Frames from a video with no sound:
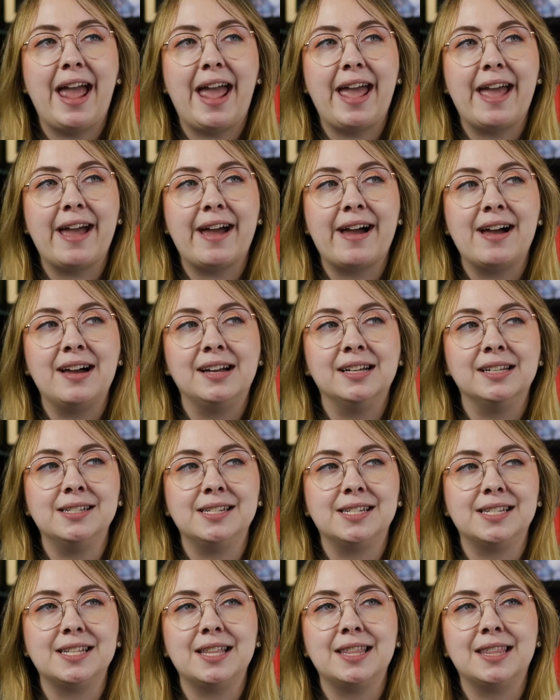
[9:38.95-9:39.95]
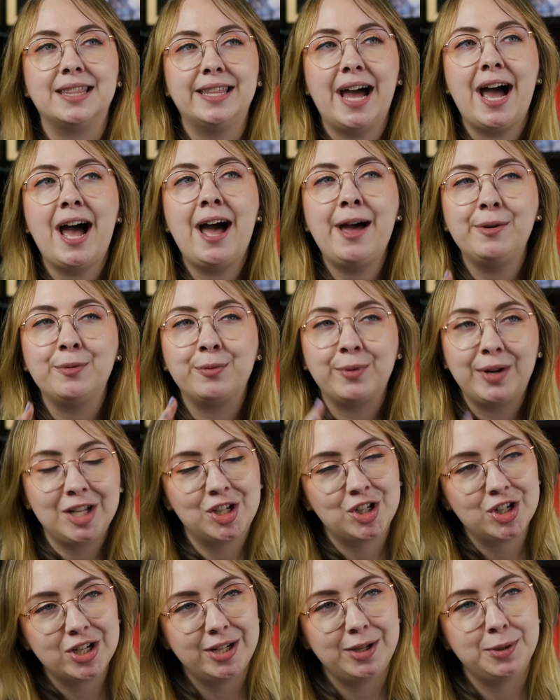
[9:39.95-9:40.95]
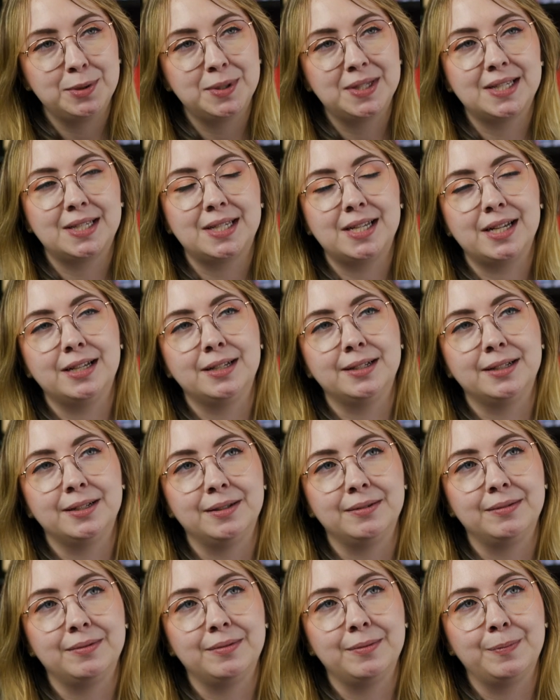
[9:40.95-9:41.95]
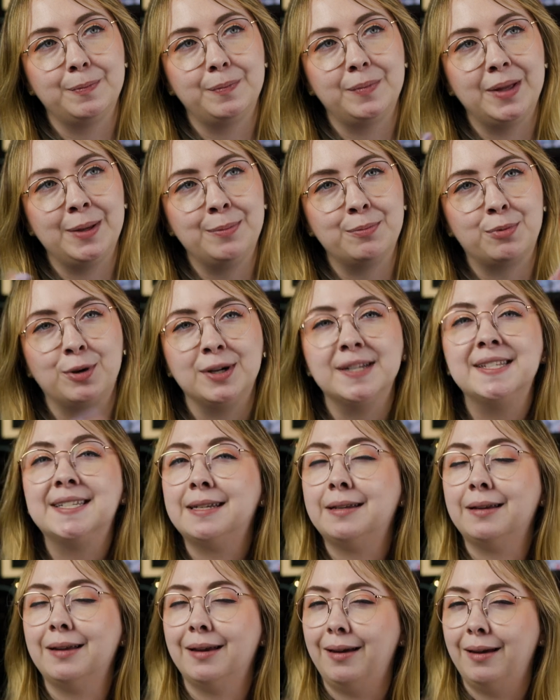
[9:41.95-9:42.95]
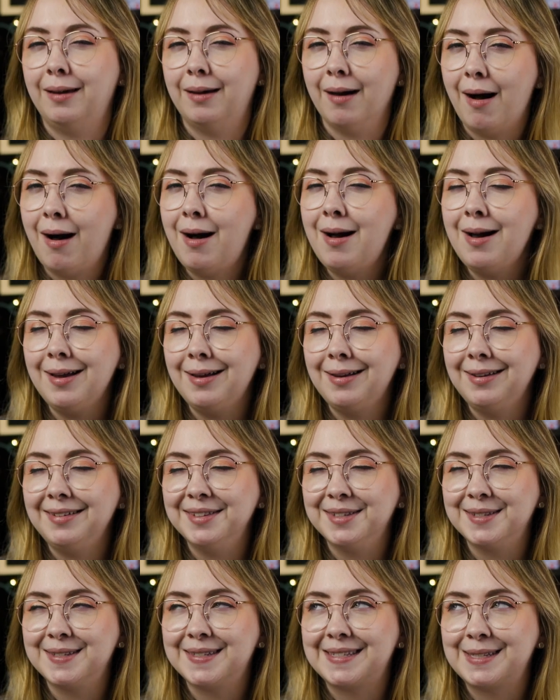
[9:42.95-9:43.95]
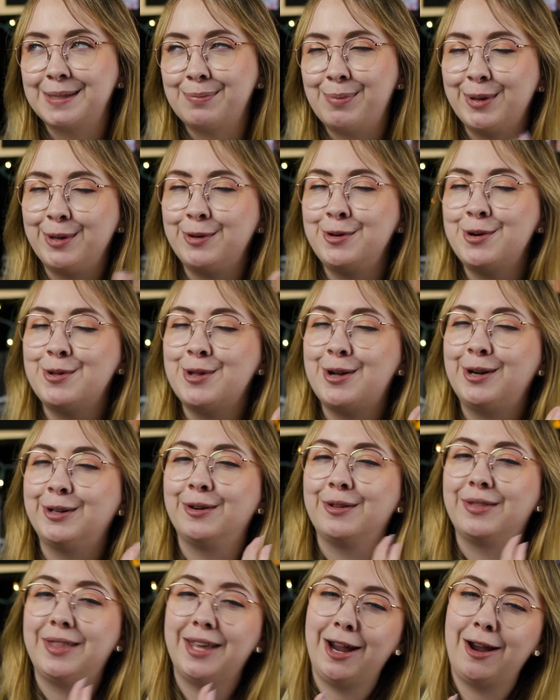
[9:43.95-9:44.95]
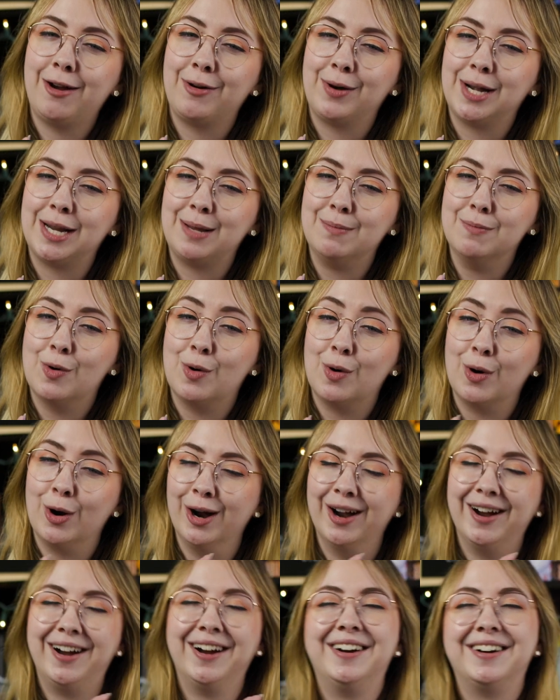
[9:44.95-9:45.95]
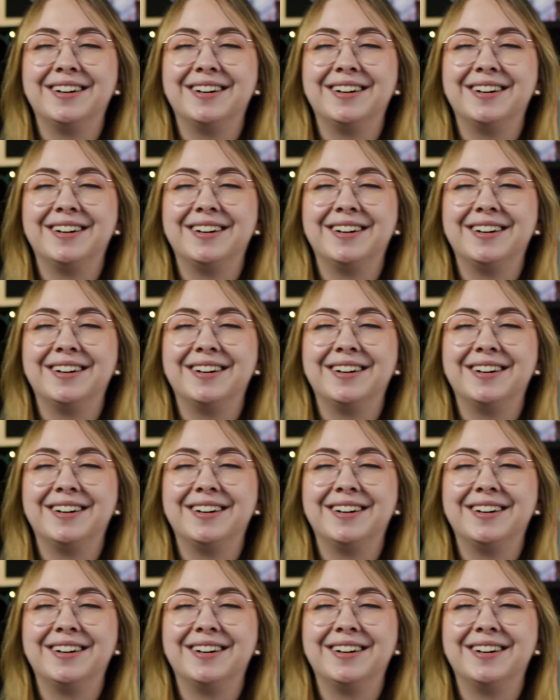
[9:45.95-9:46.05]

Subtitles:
and that region used to imprison gods, but they're no longer there anymore.